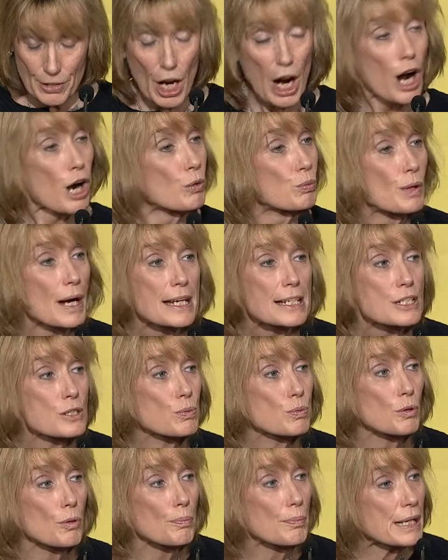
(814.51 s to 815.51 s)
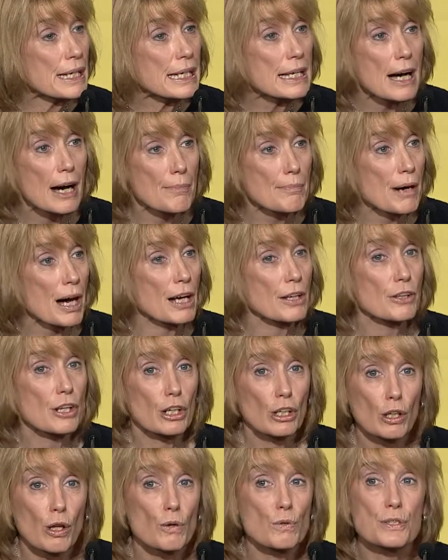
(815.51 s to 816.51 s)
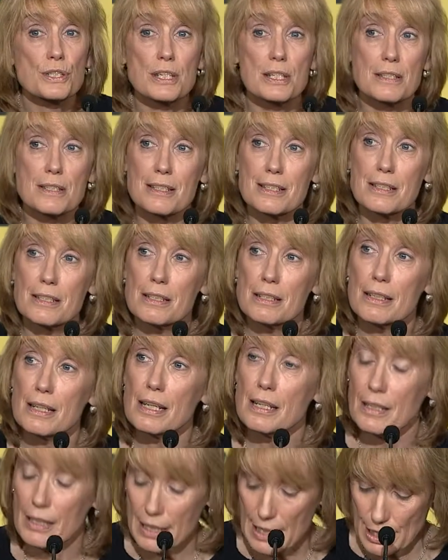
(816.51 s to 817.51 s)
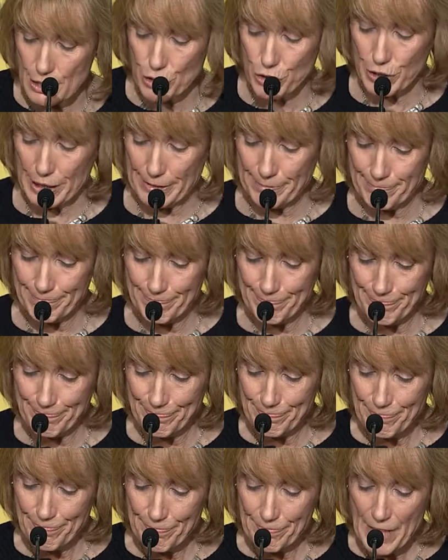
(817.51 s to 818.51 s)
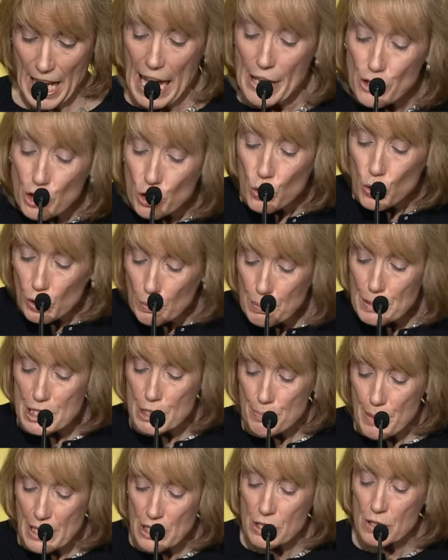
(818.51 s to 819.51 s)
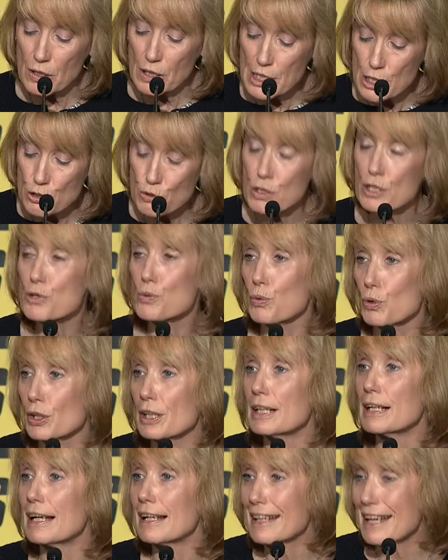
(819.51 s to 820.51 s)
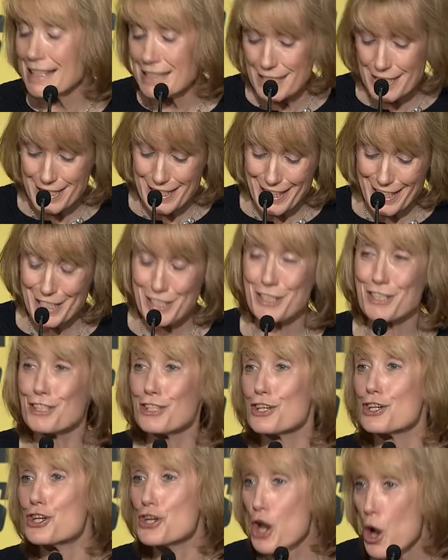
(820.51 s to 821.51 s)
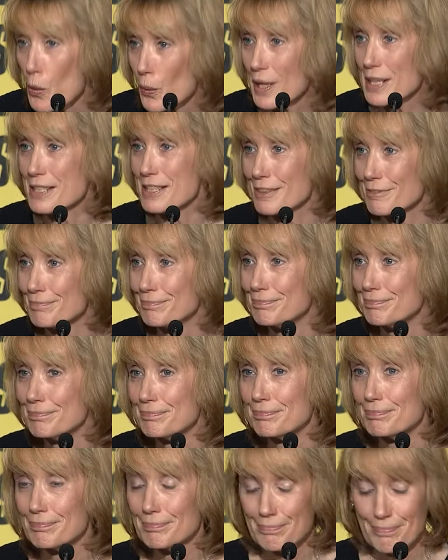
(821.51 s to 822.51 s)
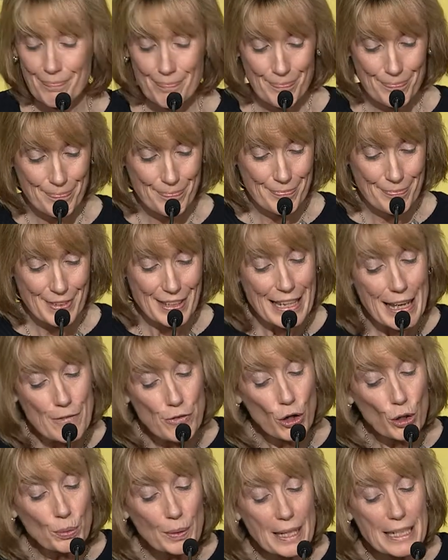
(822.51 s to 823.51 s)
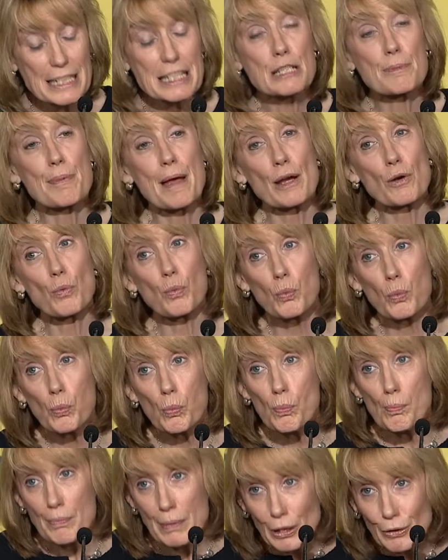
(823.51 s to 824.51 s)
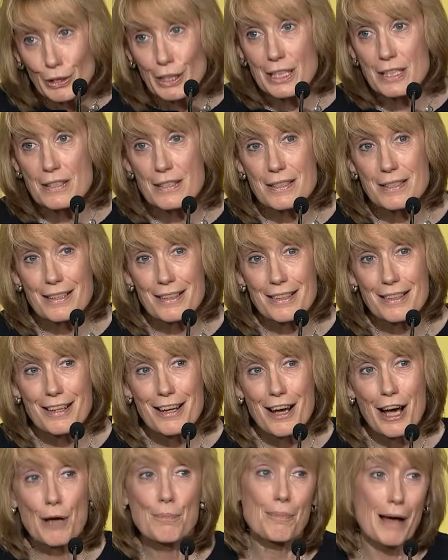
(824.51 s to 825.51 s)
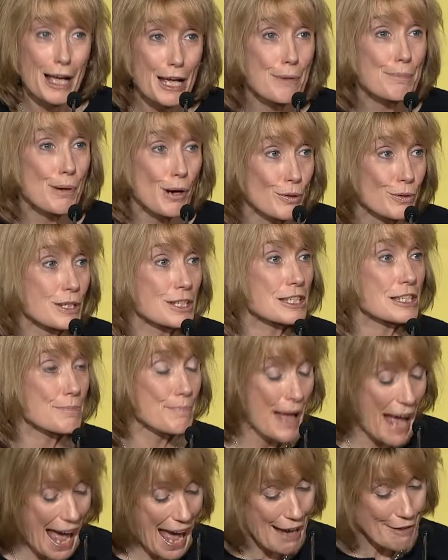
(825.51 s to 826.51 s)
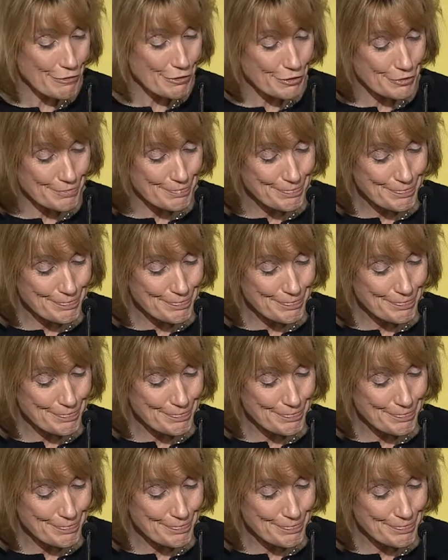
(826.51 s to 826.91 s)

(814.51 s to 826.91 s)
Our race will be among the closest in the country. And the corporate special interests working against us know it. They've already spent millions on my opponent's behalf,